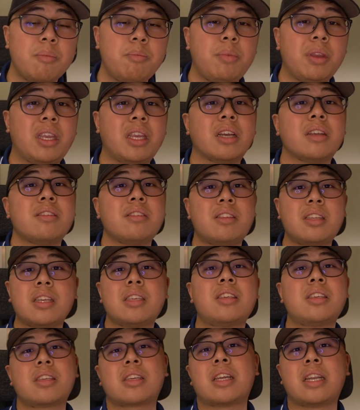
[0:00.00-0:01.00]
because
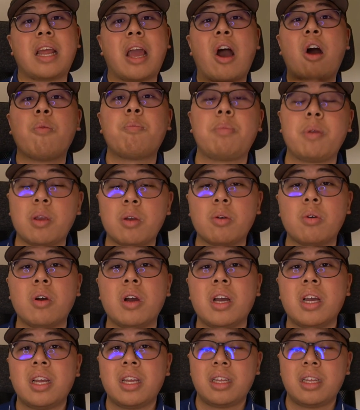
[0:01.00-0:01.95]
this is going to help you